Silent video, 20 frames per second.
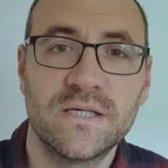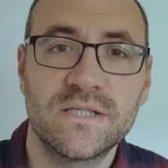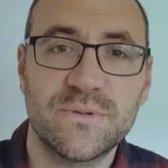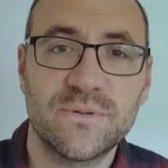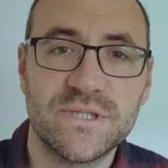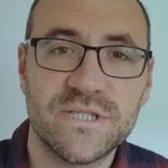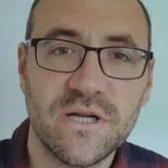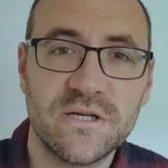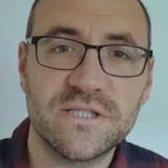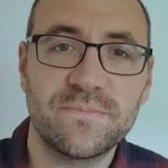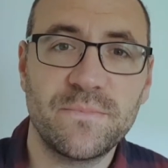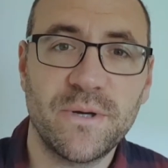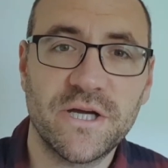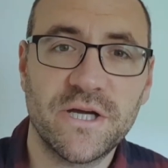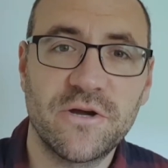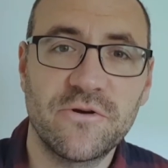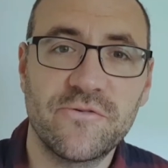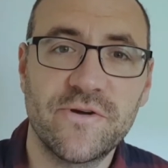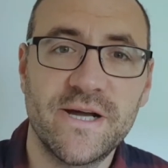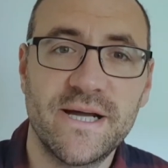So I started my
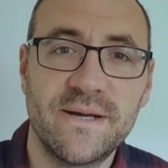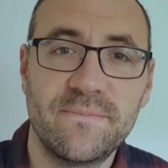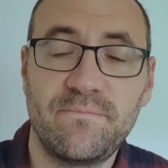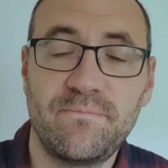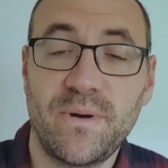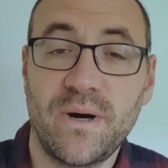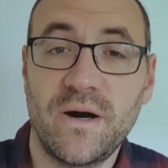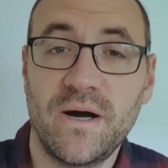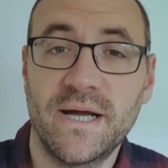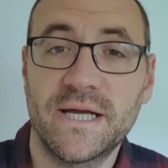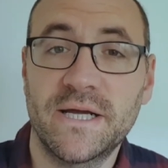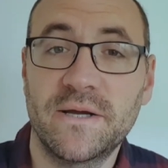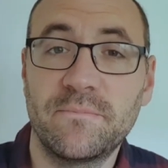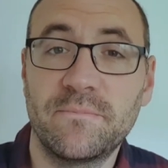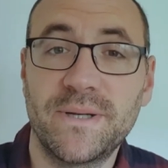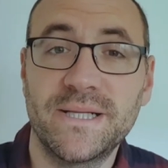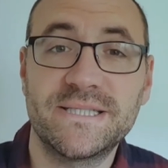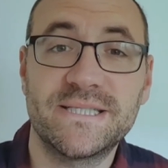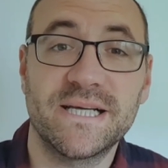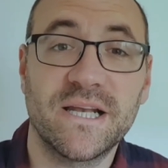career by
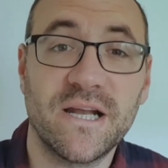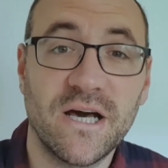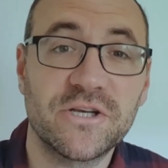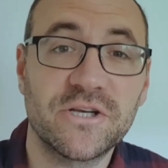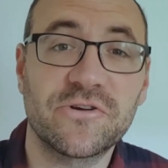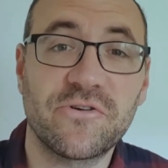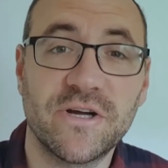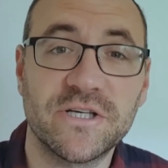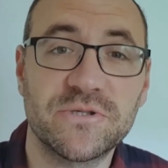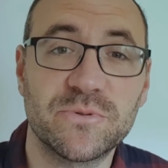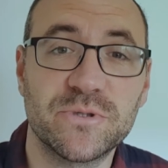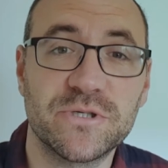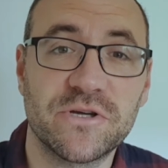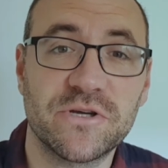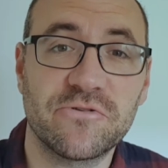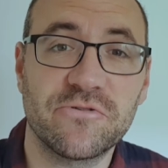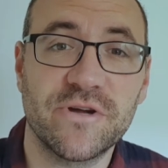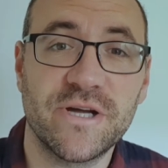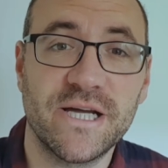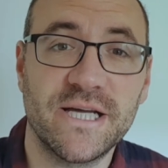completing an undergraduate
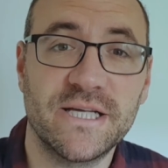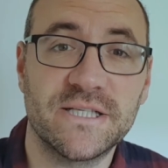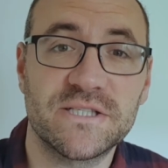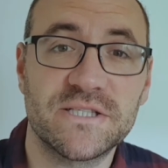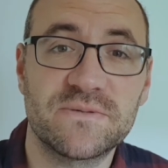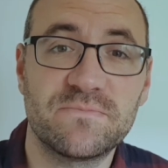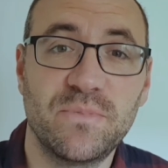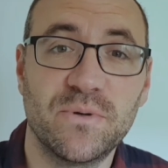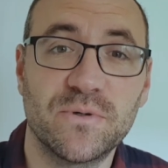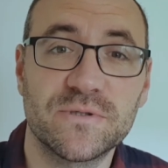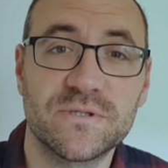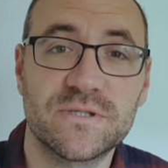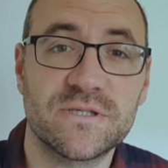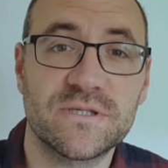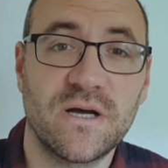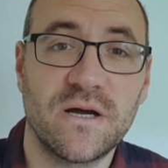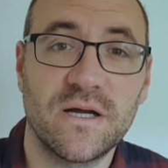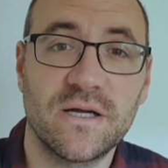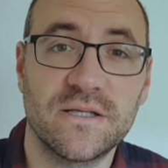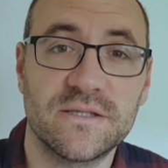degree in sports
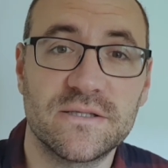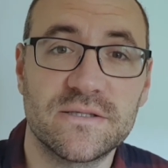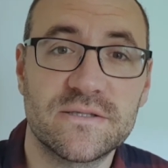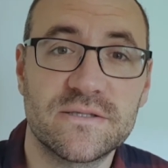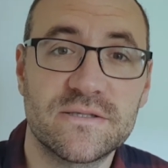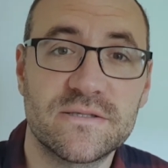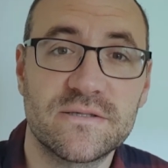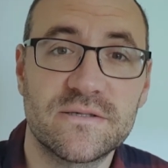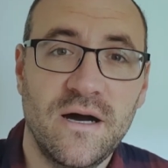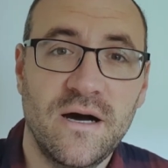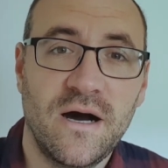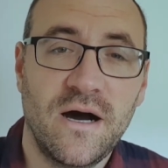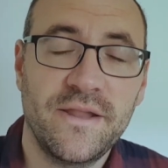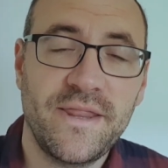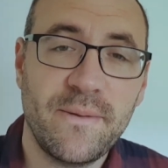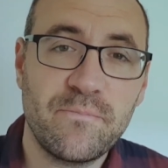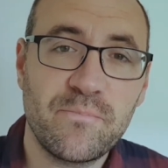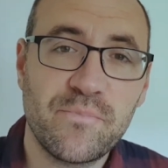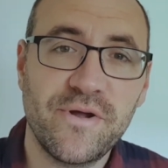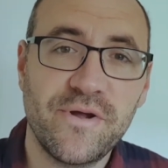science. I
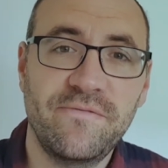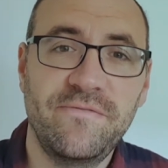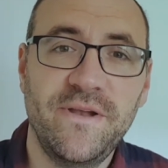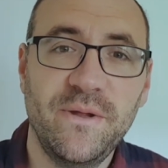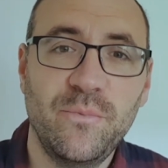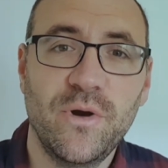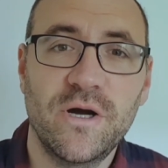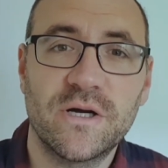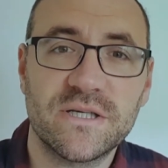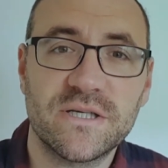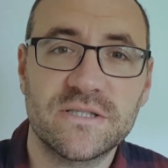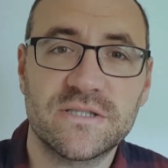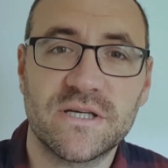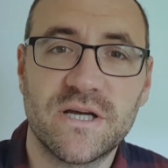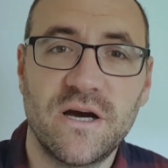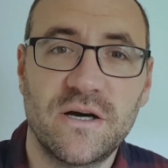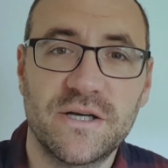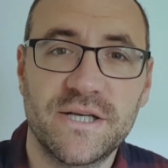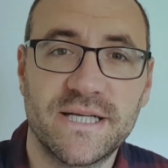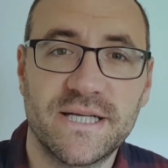then briefly worked as a
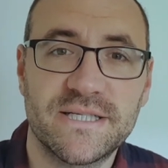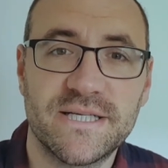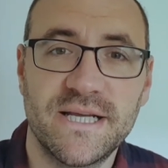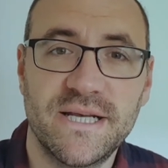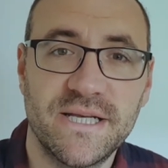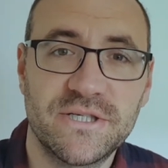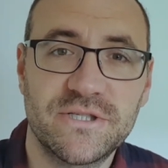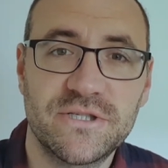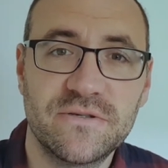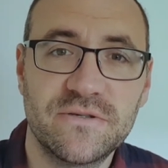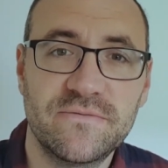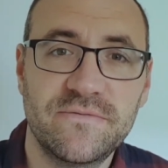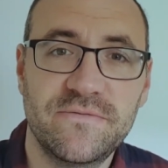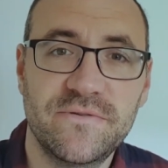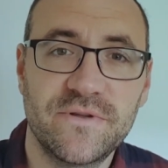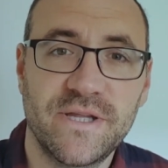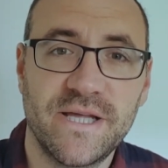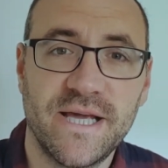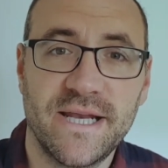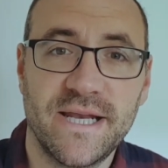cardiac technician
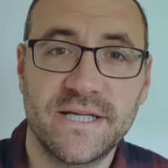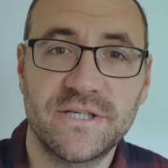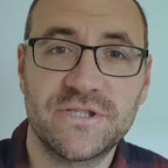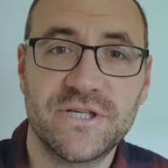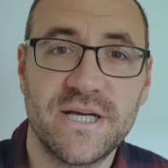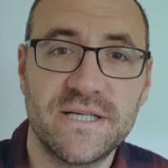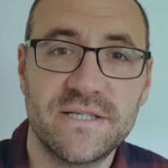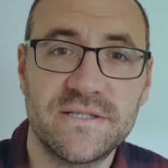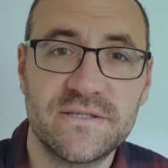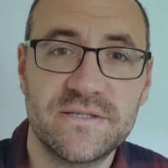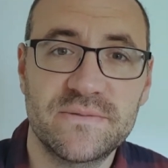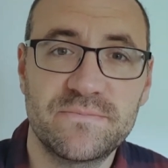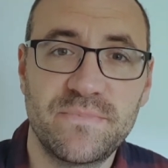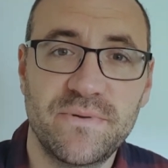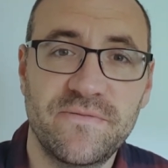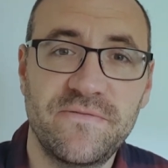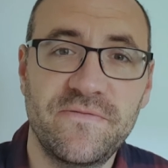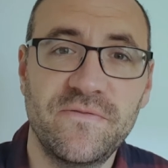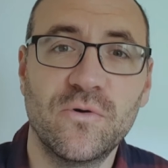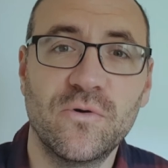for the NHS
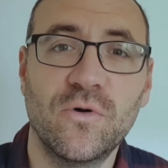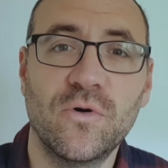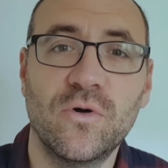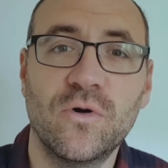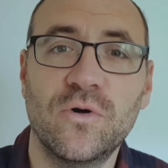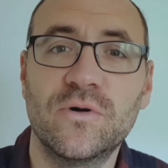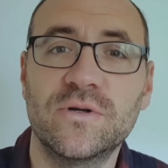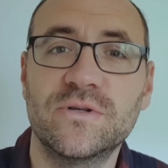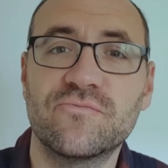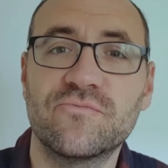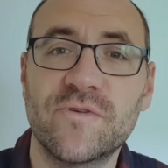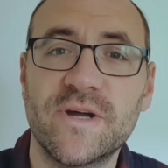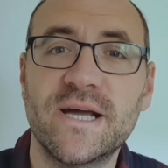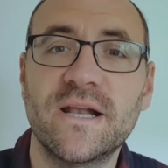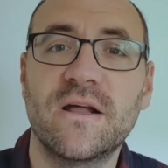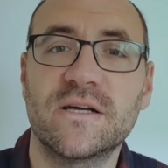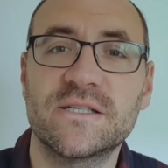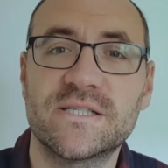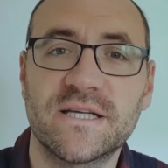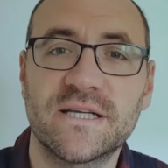before
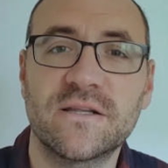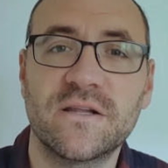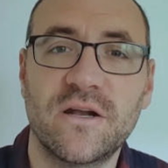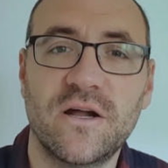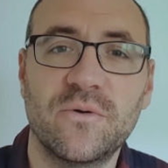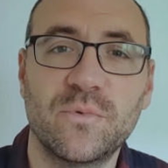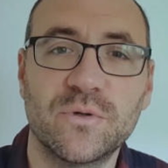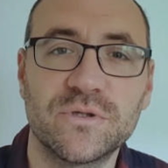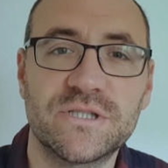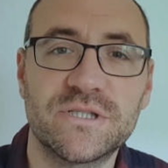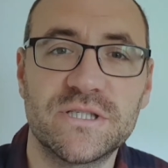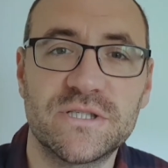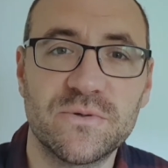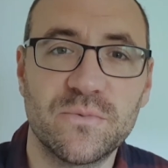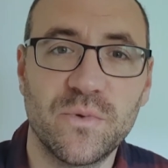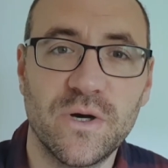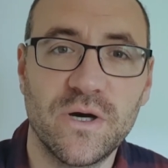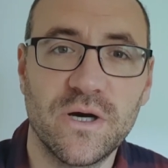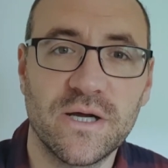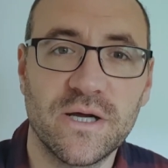realising that I wanted to
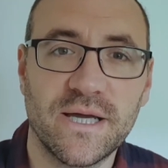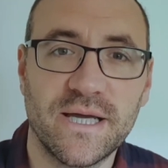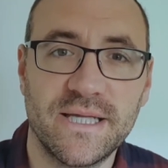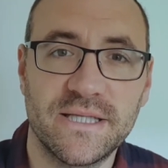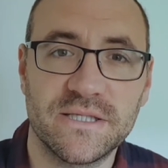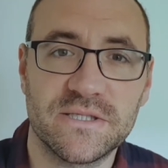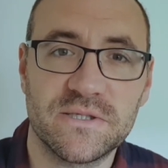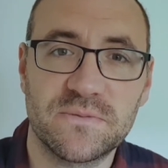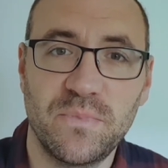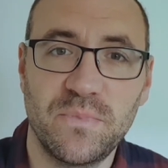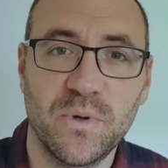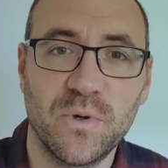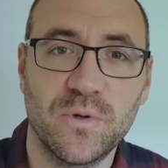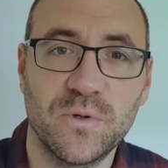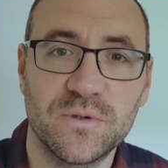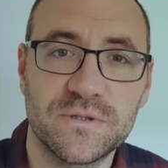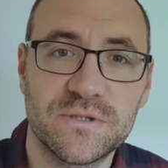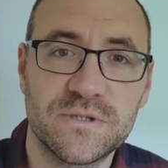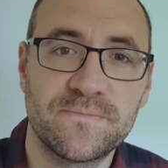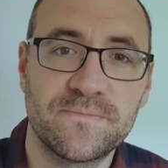work in sport.